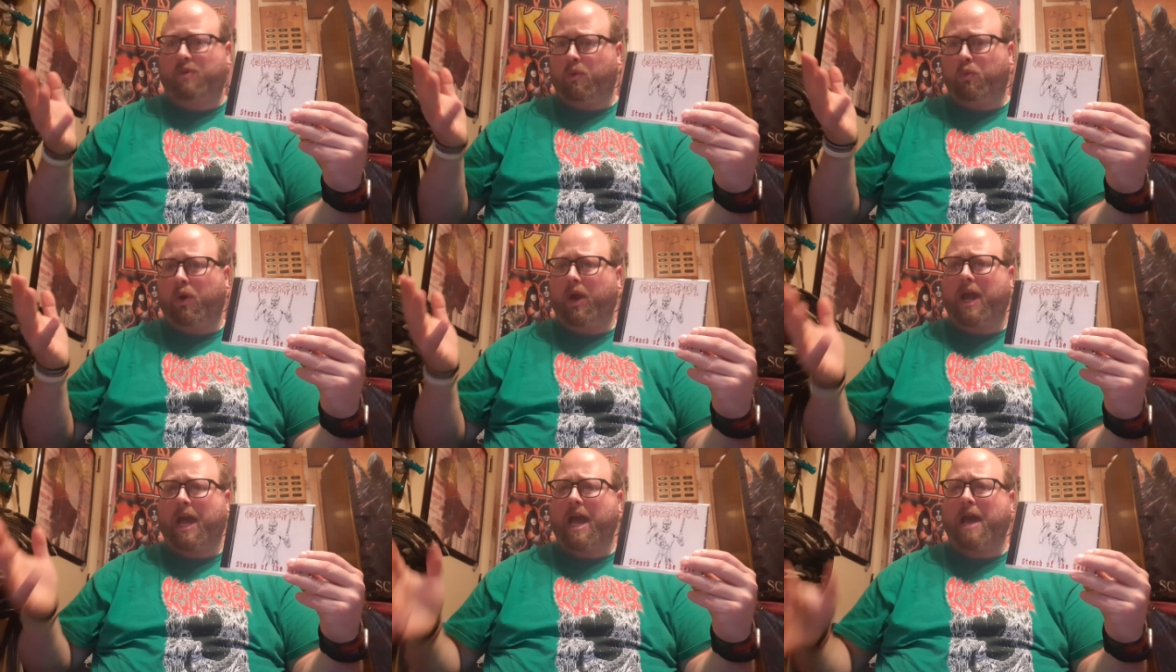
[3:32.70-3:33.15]

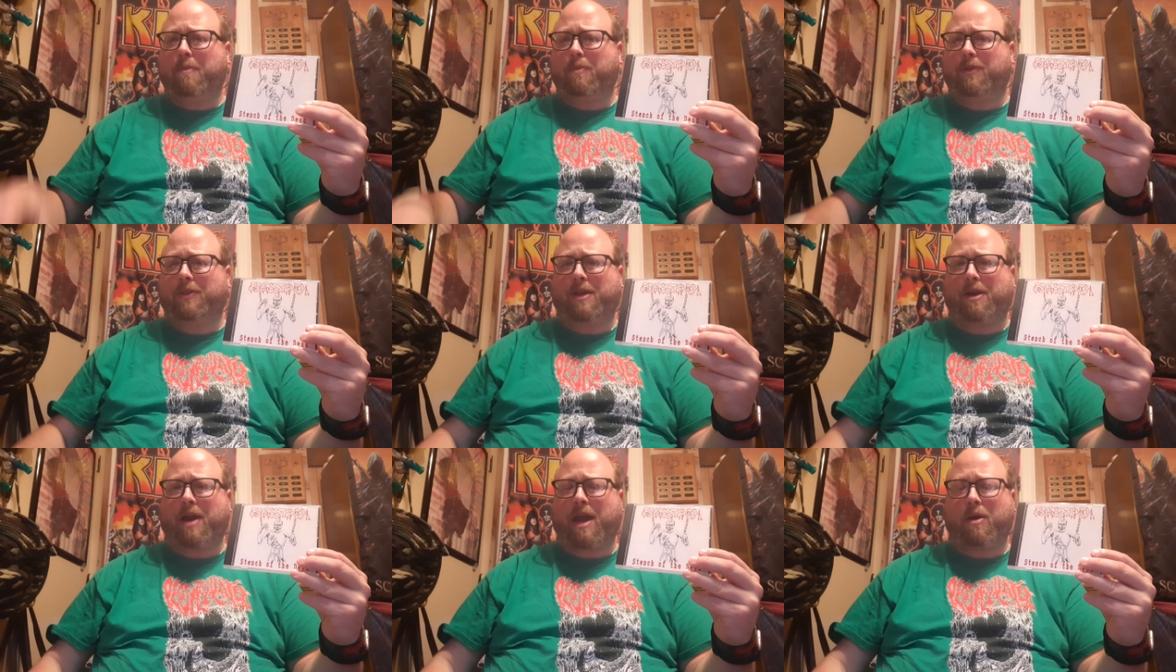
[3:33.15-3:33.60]
what
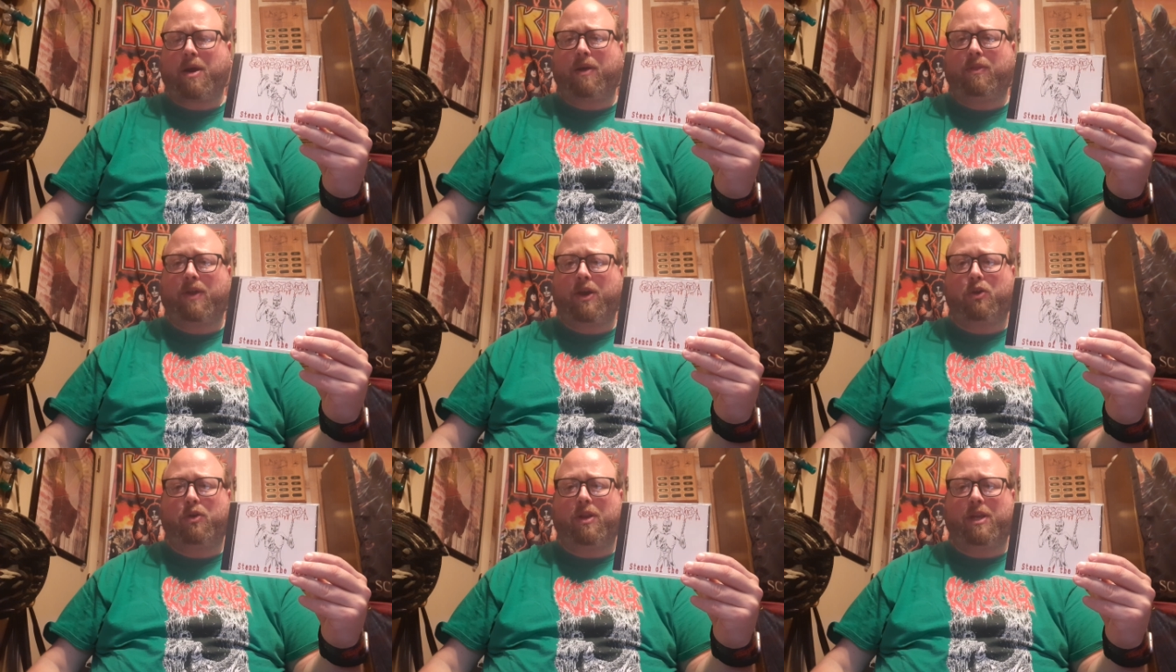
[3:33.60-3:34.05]
happened there, how
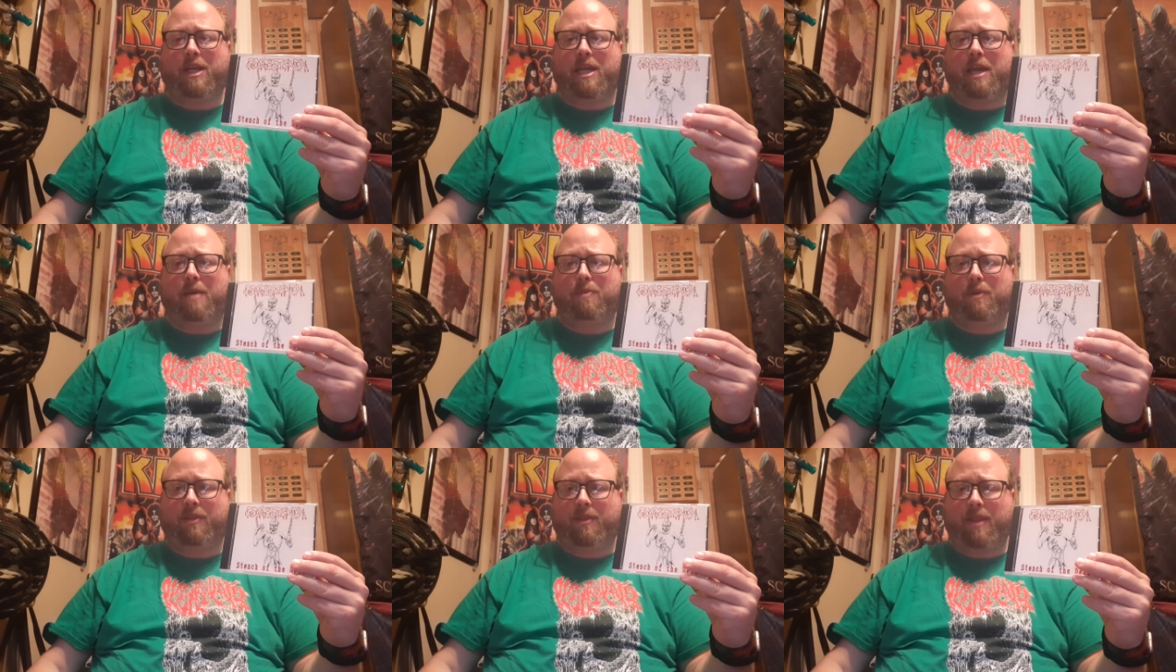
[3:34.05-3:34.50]
they couldn't
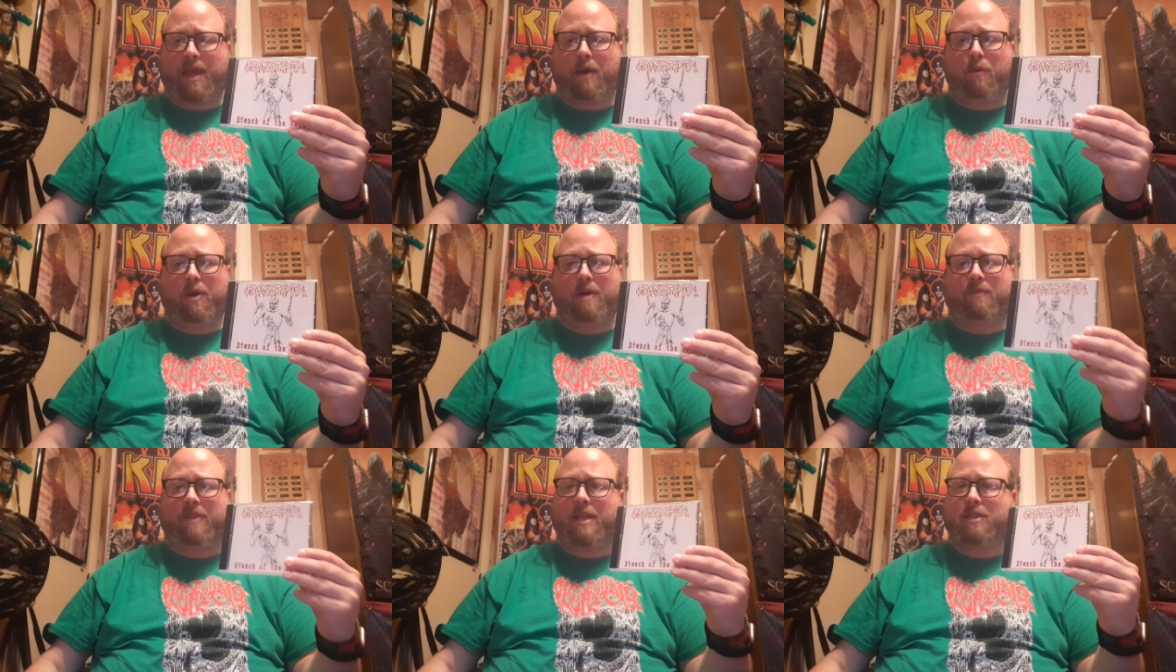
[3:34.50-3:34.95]
keep it
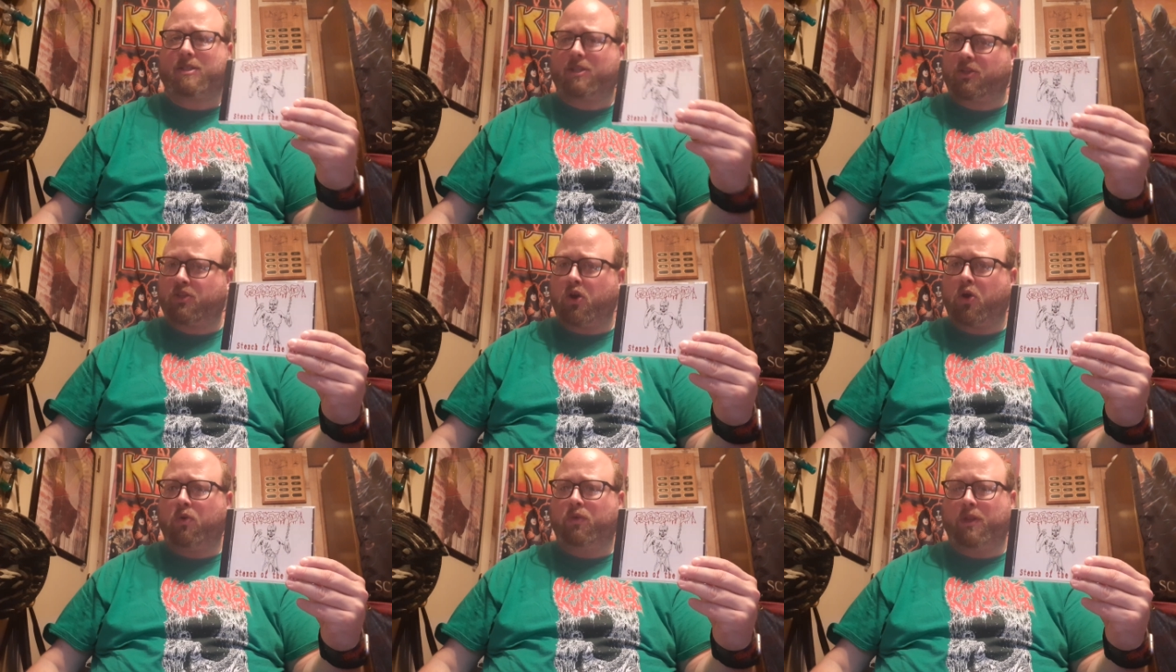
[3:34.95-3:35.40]
that way. If that's the
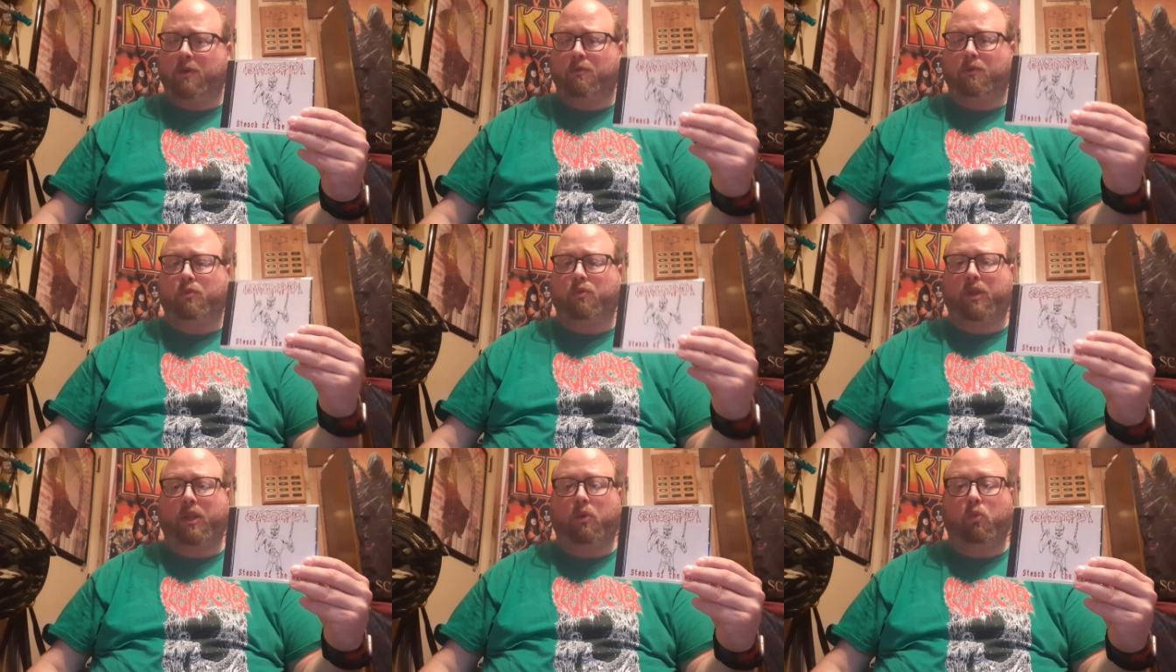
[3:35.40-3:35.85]
tone they
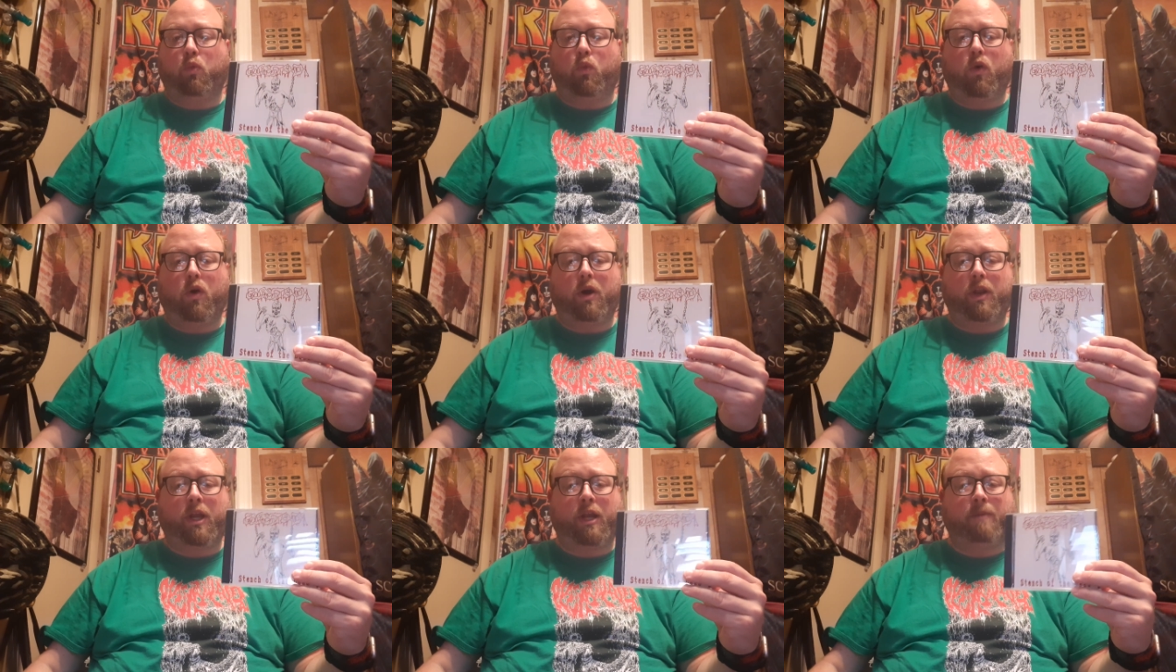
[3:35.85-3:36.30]
were really
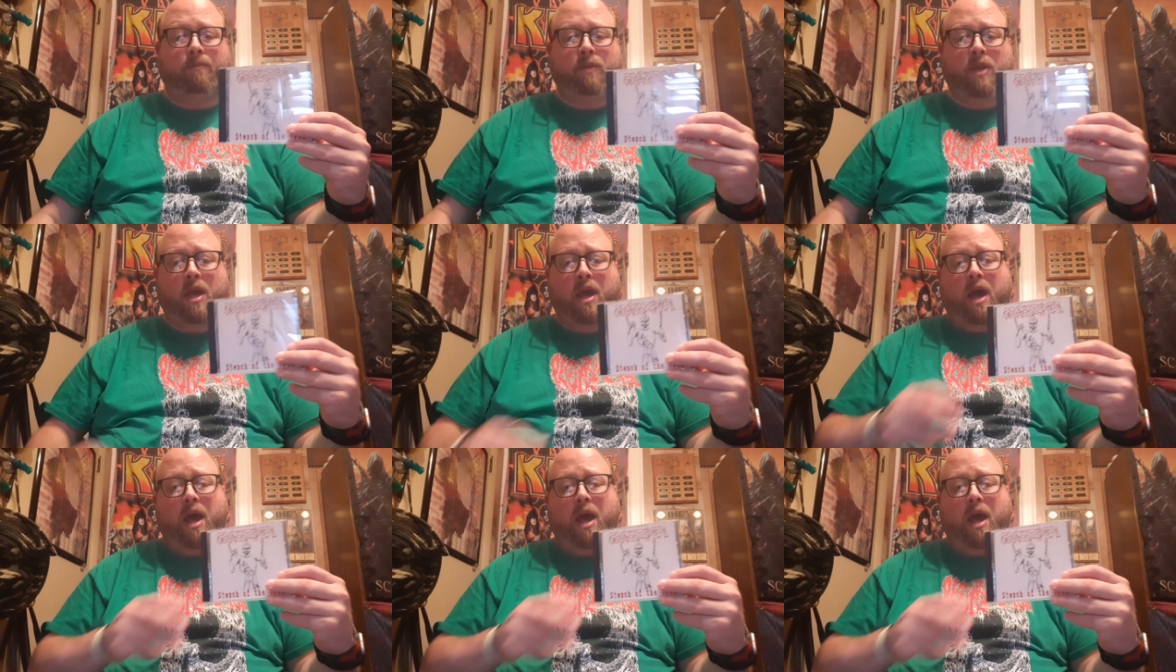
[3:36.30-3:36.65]
wanting.